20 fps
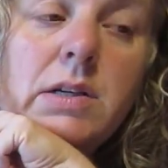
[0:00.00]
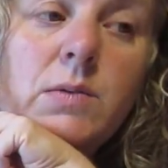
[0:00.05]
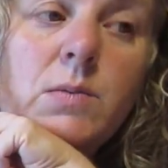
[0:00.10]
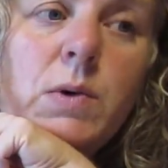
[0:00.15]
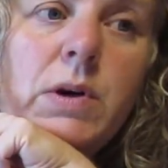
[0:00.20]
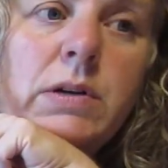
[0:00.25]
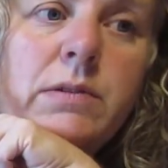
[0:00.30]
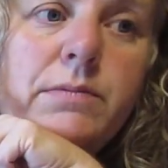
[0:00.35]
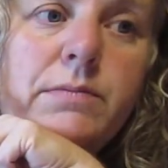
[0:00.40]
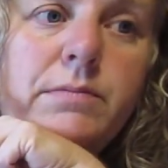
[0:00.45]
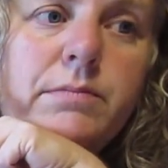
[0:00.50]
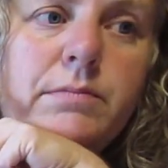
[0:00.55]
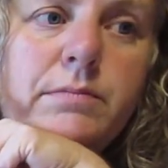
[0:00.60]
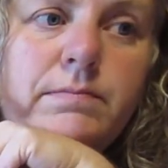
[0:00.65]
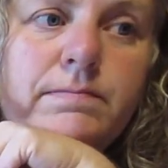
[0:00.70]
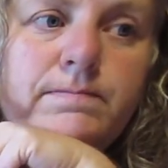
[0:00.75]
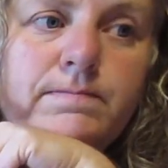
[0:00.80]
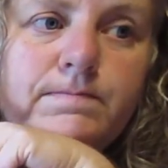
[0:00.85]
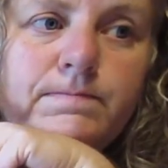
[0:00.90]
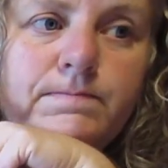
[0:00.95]
well,
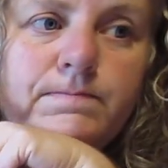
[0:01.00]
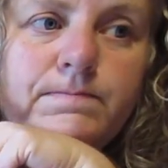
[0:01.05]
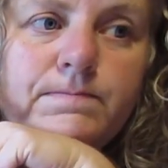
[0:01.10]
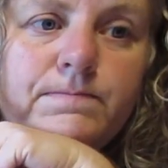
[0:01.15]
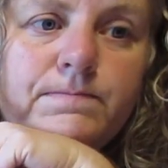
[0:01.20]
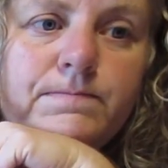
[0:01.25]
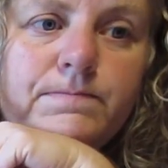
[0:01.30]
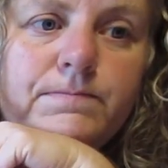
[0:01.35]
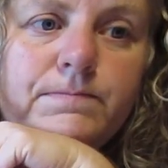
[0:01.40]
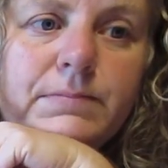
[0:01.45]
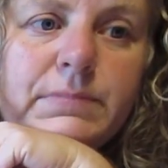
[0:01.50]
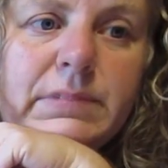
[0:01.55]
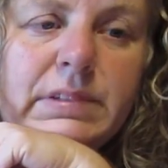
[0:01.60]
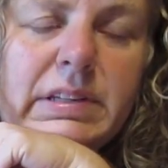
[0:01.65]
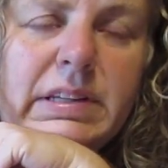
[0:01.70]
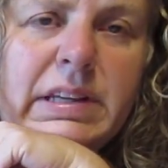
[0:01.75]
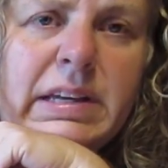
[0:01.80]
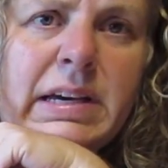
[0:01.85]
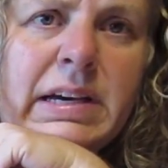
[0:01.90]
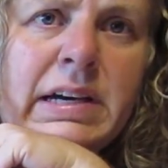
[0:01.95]

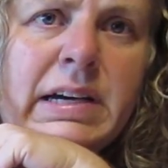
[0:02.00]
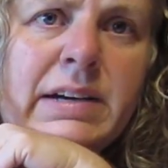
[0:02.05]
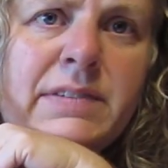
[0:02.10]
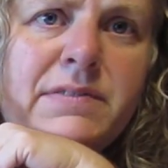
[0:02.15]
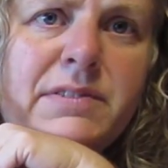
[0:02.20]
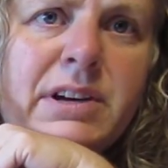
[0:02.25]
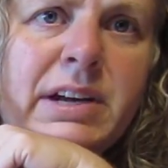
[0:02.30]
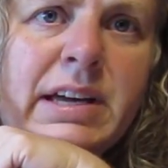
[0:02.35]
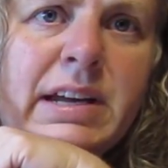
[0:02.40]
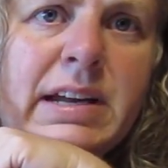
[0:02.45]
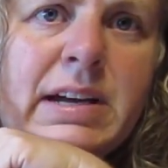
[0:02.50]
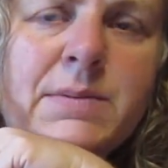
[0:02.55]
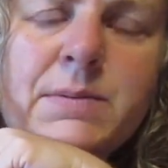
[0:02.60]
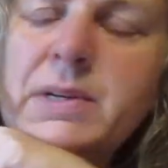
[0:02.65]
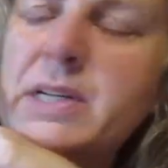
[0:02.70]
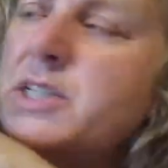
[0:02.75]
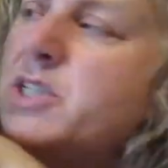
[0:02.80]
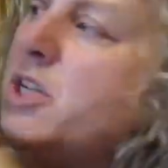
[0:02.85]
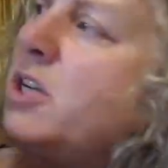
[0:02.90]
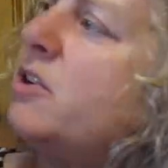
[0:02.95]
yeah, I forget how
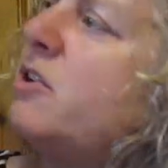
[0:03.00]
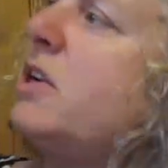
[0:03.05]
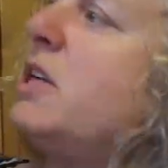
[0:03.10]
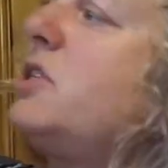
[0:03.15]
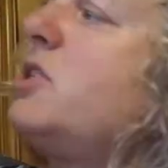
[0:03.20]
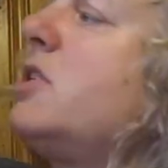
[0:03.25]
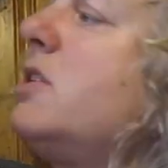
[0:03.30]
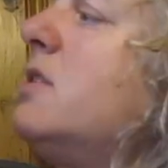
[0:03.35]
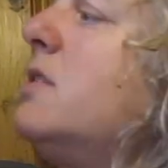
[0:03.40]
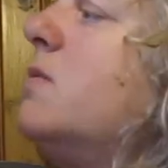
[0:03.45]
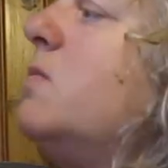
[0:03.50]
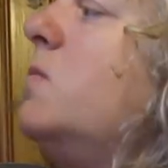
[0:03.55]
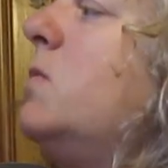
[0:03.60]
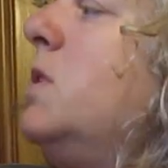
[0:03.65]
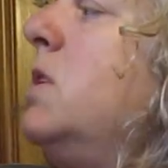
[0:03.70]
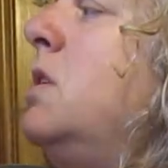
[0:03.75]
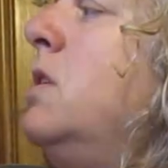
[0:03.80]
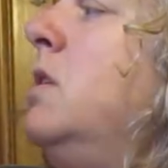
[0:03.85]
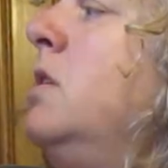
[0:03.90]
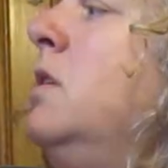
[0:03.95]
many generations.
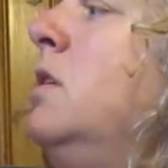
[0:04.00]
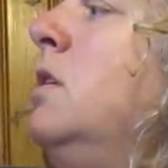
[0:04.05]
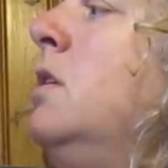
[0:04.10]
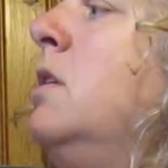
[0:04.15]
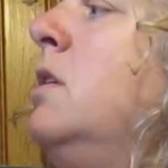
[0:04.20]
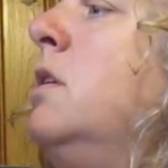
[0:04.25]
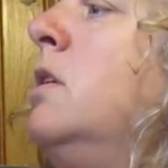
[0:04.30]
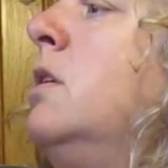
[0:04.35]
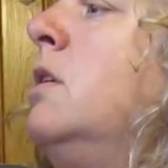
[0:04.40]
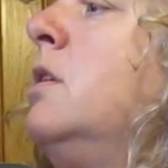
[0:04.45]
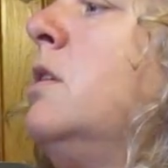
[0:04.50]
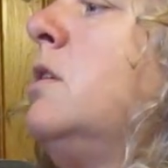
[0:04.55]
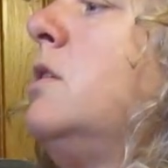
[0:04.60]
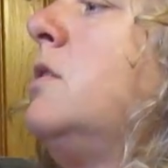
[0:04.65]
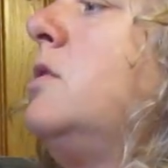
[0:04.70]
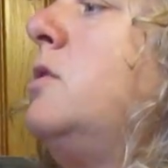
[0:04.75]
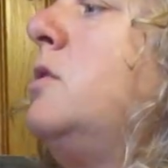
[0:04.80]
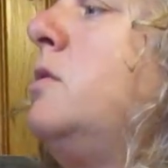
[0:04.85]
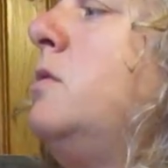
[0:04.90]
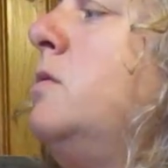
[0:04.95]
1,
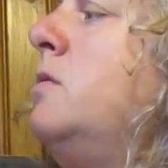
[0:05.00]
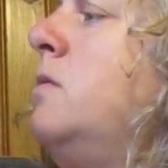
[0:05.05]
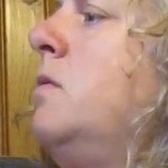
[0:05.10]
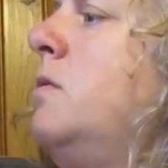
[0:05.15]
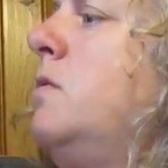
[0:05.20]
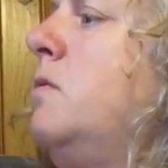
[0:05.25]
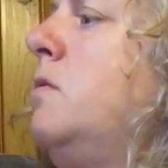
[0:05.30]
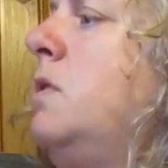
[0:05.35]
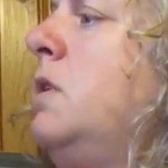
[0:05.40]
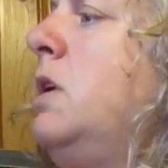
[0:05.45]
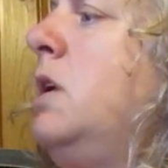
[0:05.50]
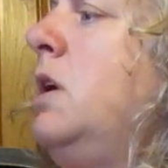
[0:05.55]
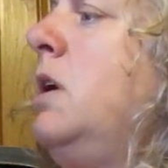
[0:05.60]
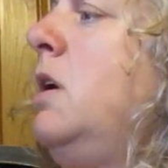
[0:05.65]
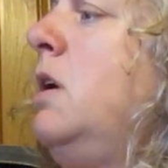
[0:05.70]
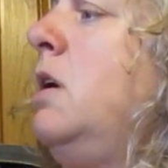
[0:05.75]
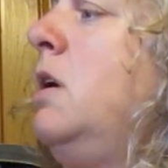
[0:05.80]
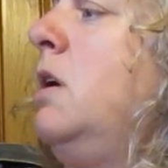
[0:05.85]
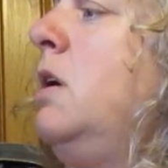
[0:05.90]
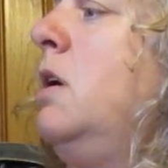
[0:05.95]
2,
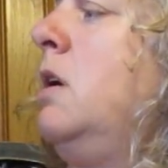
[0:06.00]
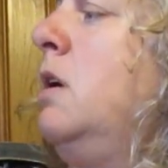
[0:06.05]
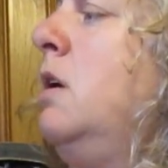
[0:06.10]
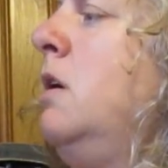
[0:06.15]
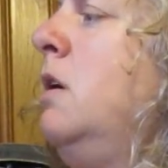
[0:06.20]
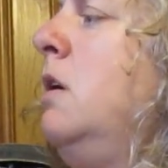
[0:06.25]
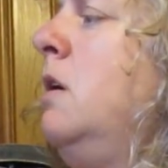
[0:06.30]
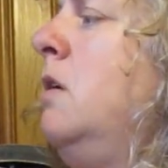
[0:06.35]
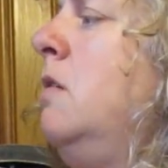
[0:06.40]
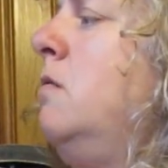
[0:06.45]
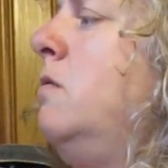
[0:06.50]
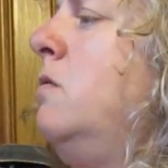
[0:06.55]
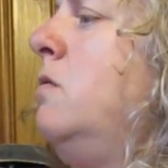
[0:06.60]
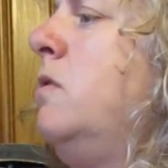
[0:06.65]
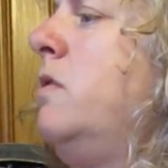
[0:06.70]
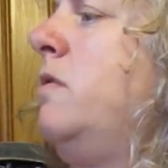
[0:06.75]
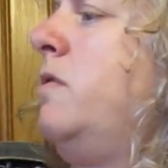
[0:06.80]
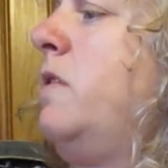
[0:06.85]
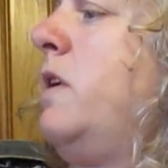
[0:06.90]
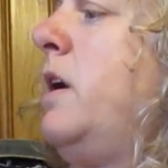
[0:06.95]
3,
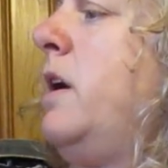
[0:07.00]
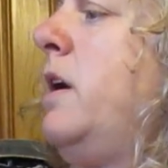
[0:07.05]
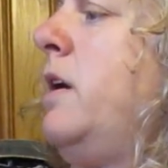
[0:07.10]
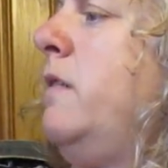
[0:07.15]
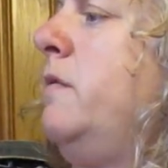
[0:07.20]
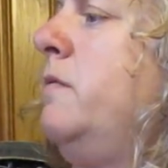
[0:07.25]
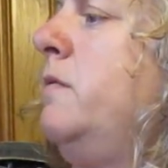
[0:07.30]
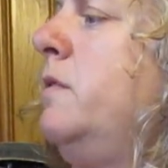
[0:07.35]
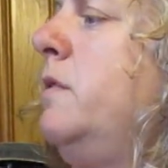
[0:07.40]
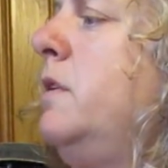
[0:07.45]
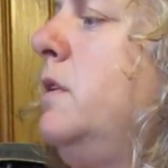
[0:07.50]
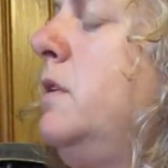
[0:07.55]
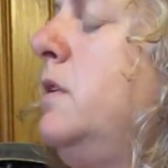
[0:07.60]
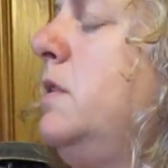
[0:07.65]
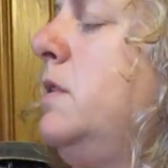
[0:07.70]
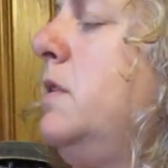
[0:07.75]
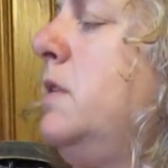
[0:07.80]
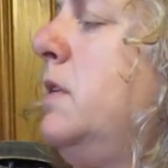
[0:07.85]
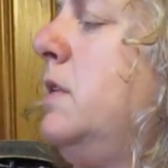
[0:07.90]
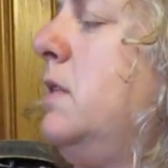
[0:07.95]
4, 5,
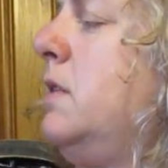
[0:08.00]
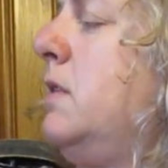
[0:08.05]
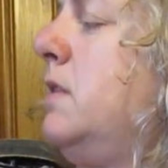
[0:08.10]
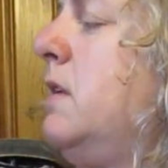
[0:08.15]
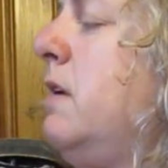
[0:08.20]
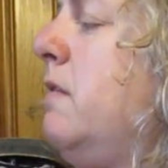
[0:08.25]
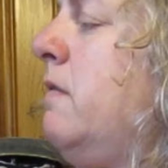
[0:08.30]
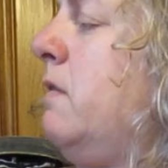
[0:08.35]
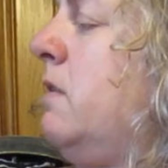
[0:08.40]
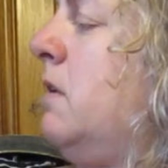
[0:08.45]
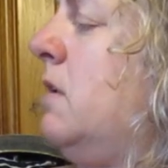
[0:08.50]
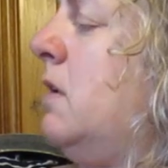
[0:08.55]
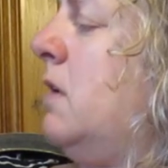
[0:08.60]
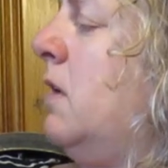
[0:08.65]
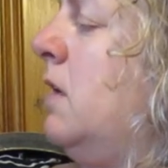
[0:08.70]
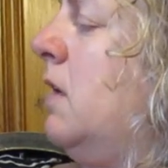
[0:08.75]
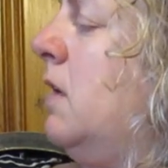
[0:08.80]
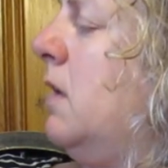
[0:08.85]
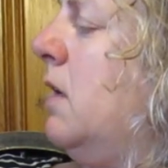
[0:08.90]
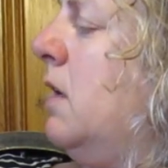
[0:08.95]
6,
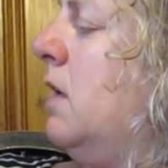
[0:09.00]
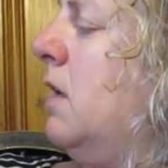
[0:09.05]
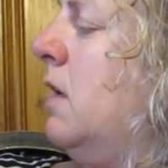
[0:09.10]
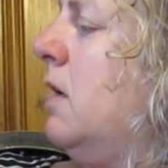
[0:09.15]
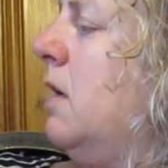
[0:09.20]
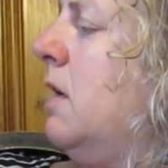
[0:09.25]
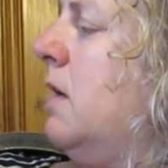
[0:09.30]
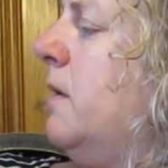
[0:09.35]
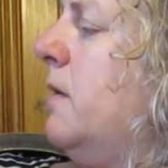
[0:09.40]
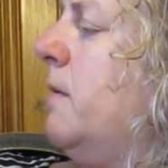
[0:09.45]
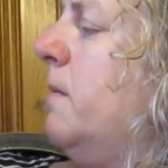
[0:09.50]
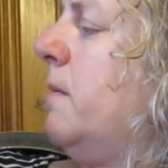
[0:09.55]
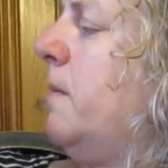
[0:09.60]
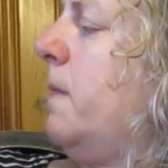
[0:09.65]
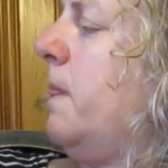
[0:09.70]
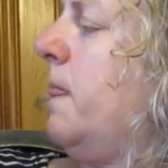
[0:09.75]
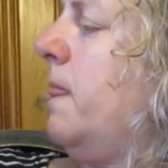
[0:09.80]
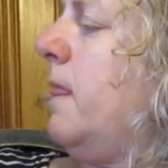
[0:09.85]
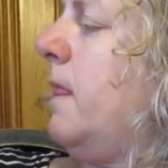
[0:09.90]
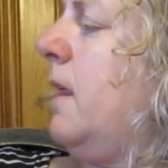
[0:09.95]
7,
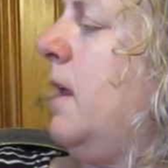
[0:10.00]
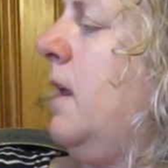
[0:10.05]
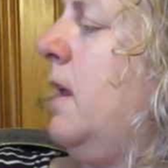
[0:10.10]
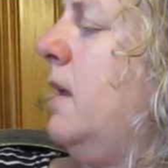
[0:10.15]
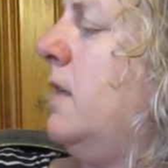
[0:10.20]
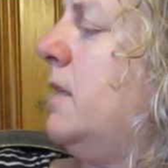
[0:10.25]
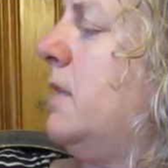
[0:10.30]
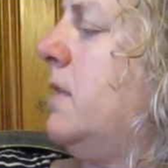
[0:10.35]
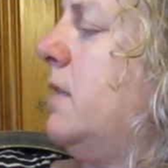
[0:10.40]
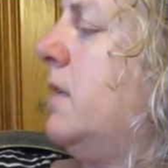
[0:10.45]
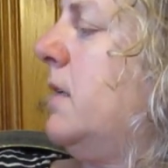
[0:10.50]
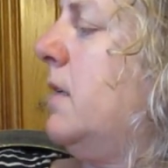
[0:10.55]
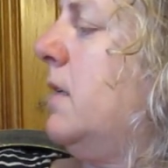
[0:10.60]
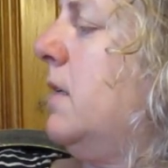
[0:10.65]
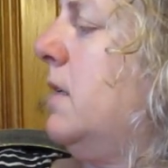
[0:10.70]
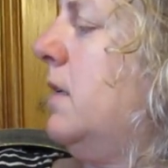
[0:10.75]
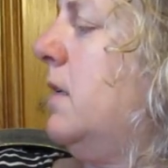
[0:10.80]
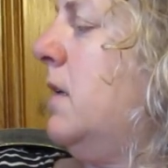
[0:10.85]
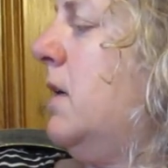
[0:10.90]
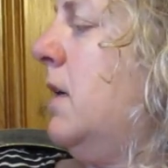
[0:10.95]
8,
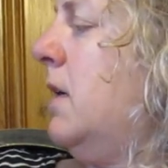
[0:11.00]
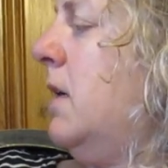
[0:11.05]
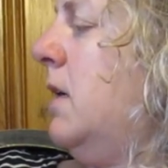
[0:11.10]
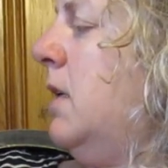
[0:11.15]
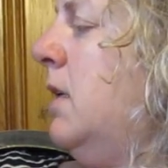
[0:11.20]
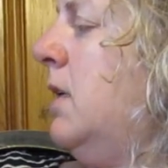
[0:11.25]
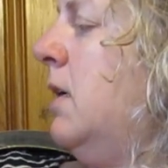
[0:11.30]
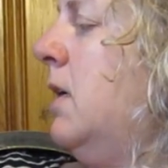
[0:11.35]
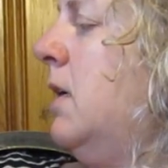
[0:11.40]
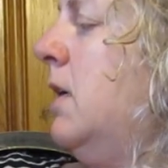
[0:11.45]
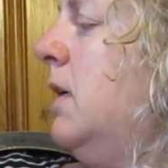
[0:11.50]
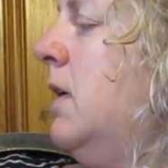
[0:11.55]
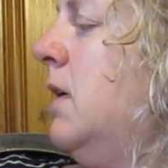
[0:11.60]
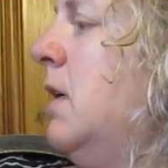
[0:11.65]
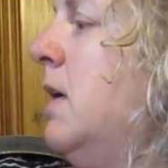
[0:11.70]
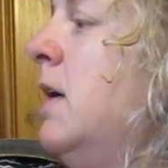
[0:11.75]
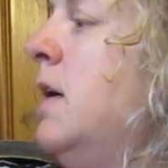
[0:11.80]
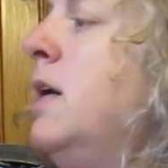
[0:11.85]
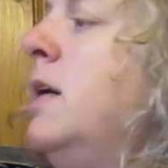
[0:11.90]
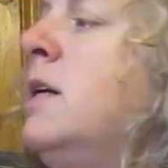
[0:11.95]
9,
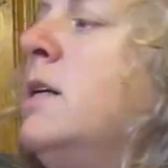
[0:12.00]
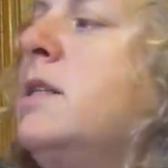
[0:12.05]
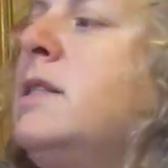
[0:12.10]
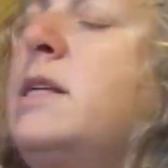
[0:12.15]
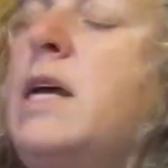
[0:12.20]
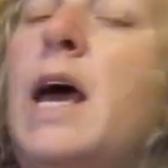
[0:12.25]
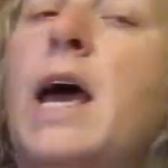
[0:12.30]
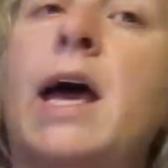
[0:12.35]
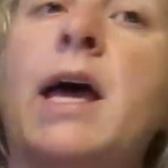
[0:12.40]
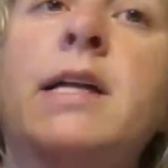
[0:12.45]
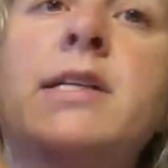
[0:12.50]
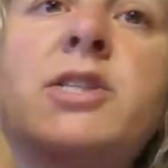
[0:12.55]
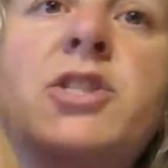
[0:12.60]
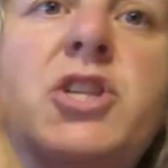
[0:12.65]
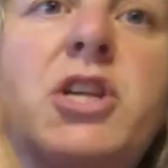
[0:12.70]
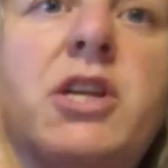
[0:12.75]
10